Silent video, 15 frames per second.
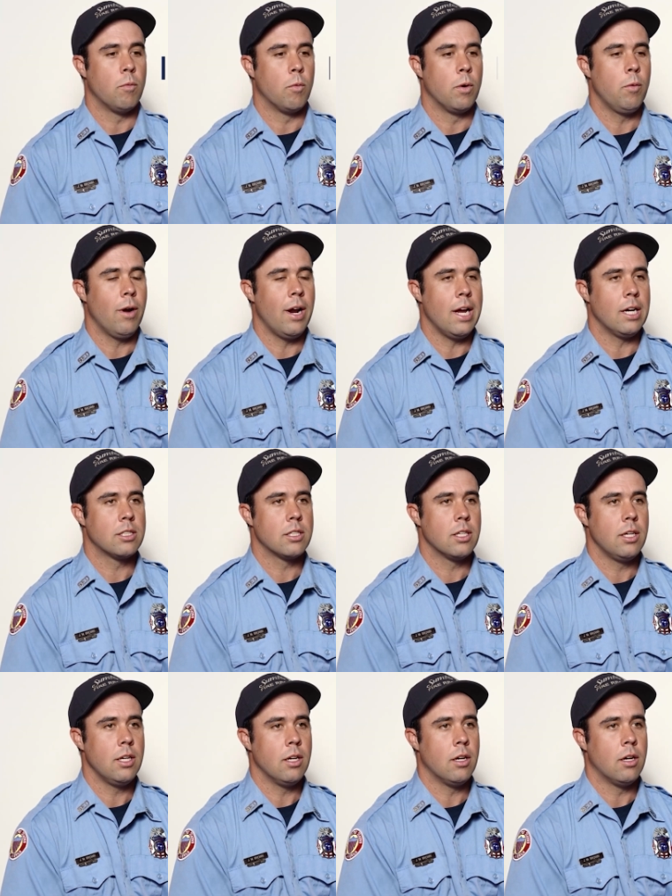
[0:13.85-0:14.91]
We were
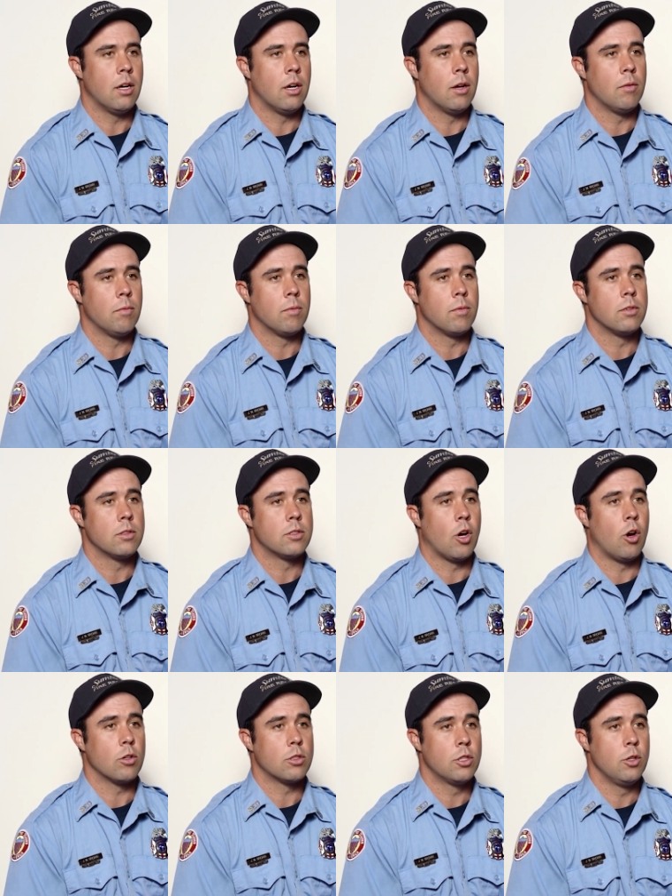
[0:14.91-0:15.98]
actually uh,
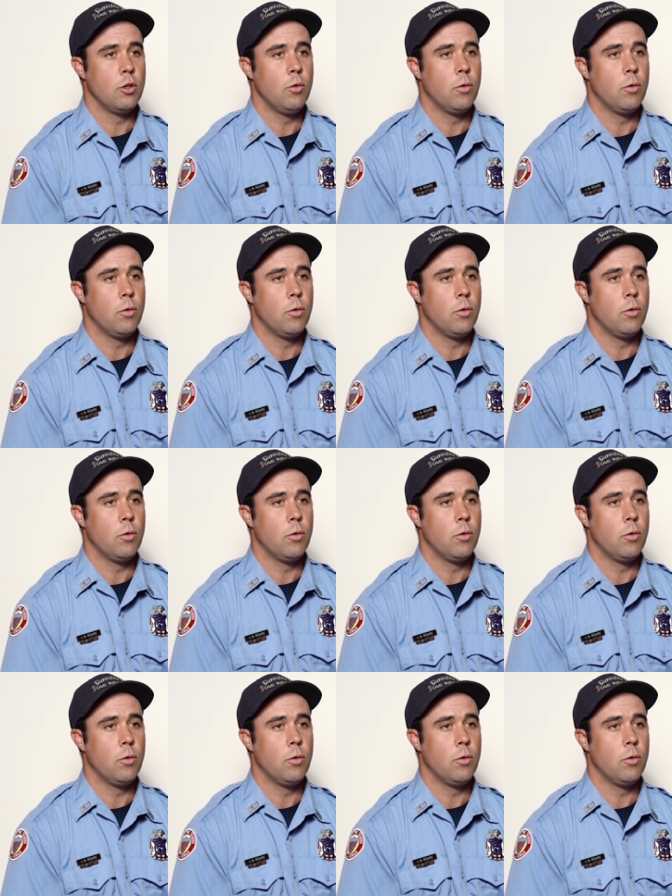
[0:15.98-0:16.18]
talked to